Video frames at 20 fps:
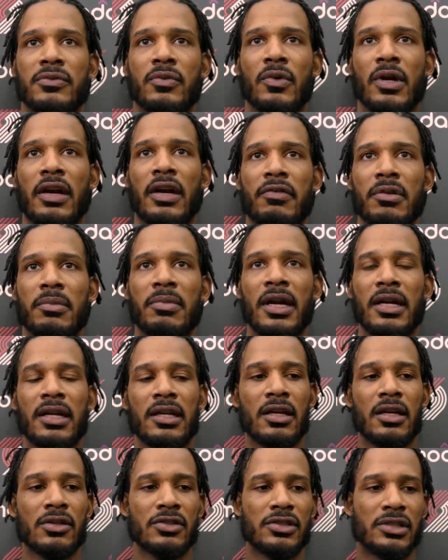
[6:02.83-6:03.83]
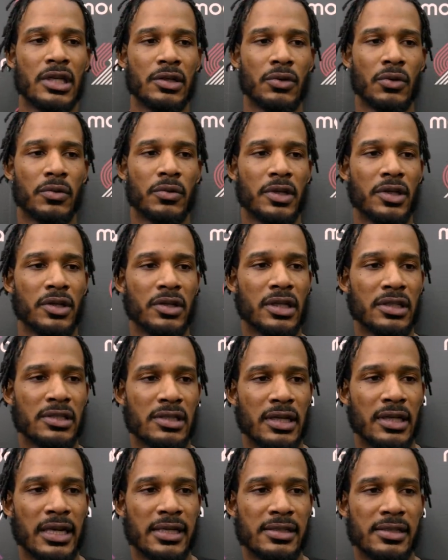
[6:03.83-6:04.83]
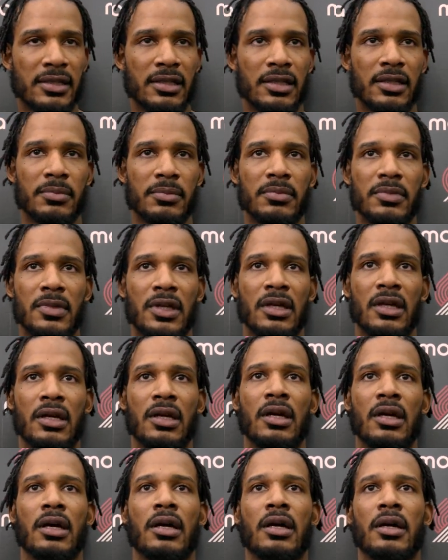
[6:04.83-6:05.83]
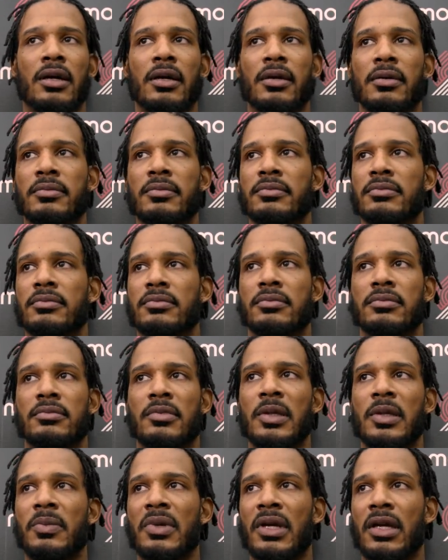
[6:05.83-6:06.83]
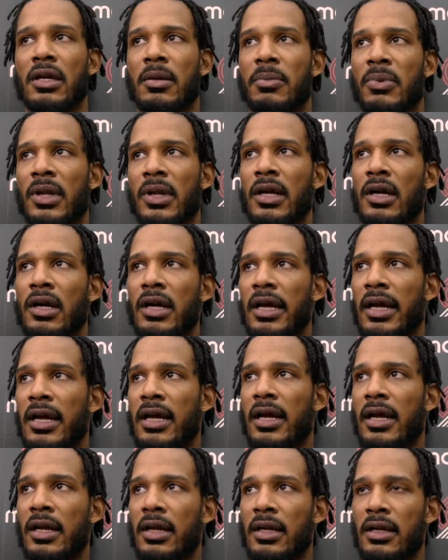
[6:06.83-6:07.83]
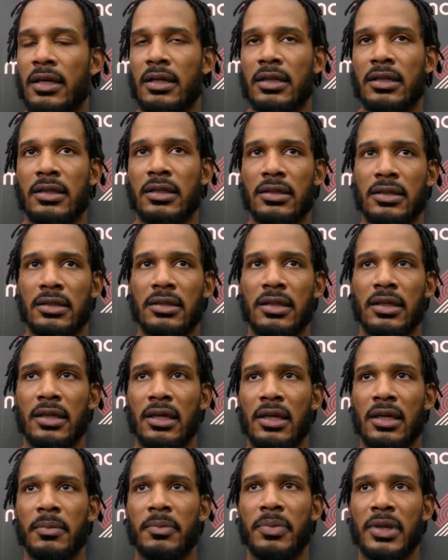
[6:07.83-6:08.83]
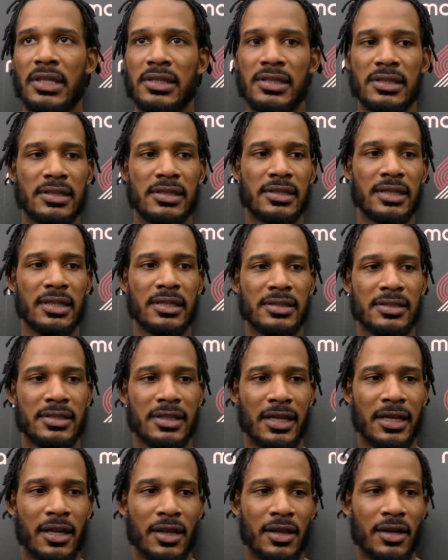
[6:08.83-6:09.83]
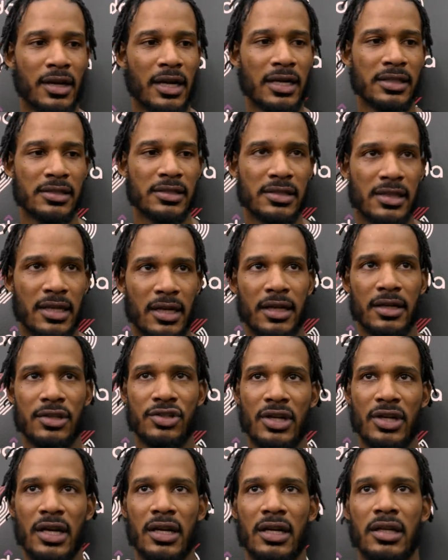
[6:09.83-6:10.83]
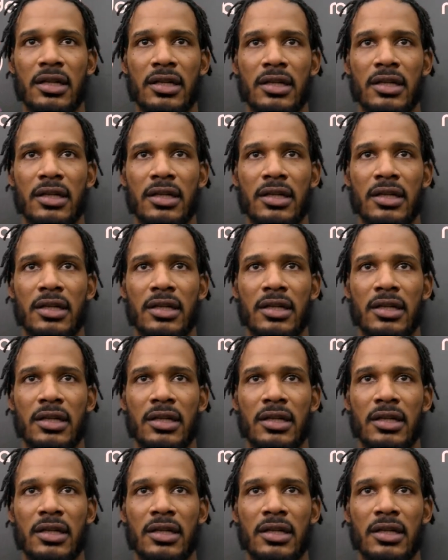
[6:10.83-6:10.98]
what everybody else do when you get to that team. Me being a player that kind of pieces things together, I just kind of try